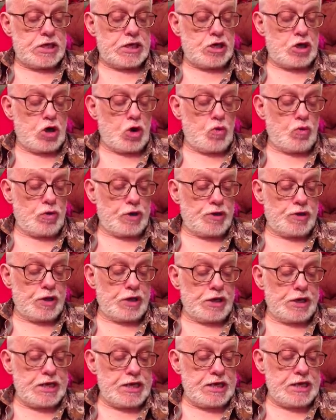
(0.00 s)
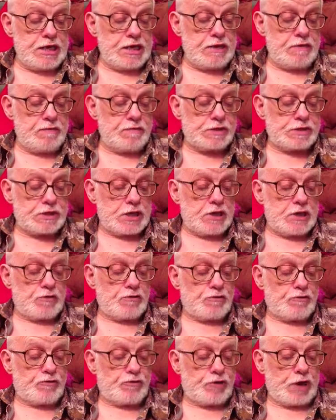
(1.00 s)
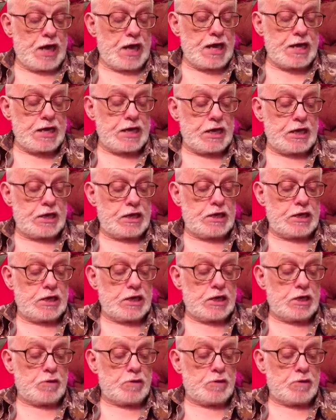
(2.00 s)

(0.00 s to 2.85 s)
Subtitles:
only the leaves flying,